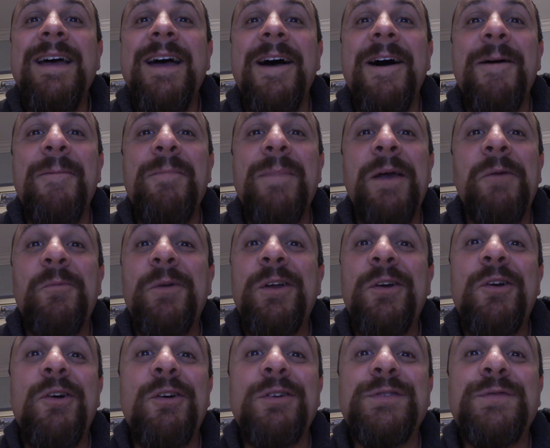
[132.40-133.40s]
Um, and we
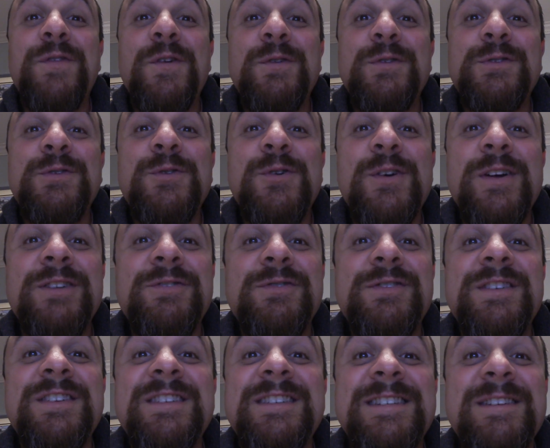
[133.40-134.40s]
encourage folks who are
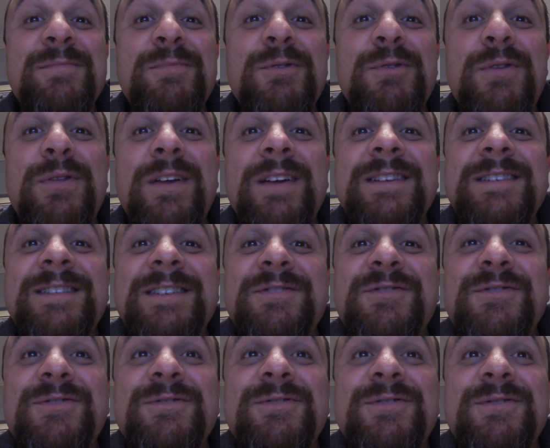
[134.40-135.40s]
interested in similar things to
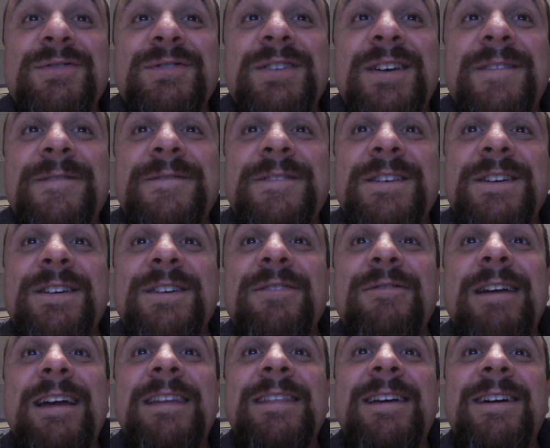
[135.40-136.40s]
introduce yourself to
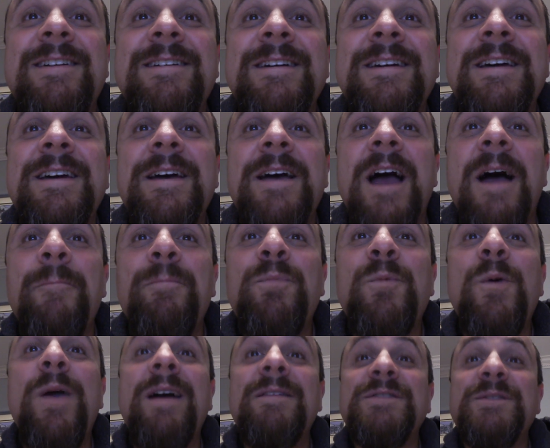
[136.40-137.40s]
Greg there. Um,
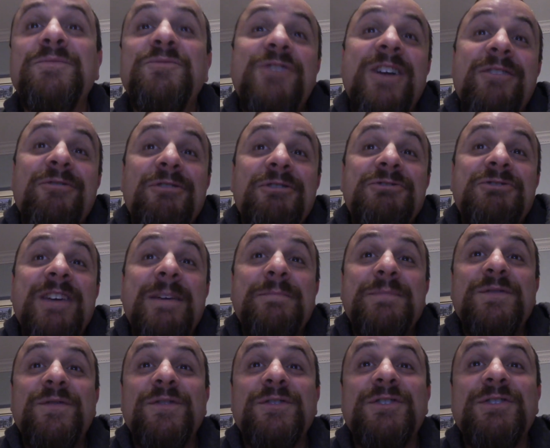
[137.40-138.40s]
we have some general
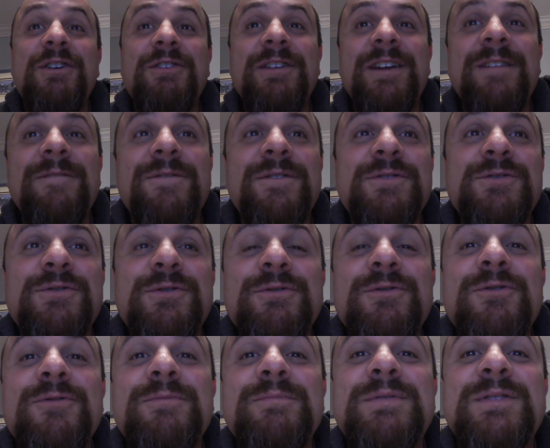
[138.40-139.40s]
tips for starting virtual
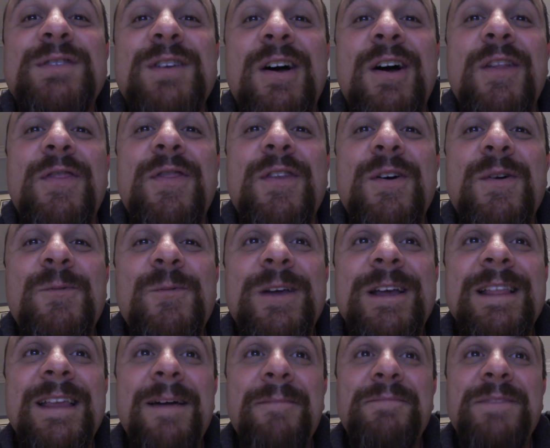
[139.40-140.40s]
groups on the
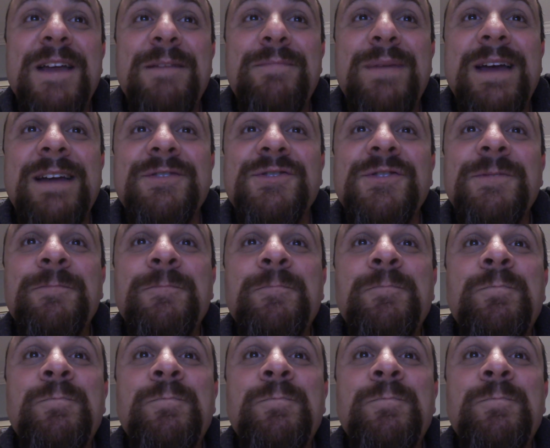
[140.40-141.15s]
weekly update page.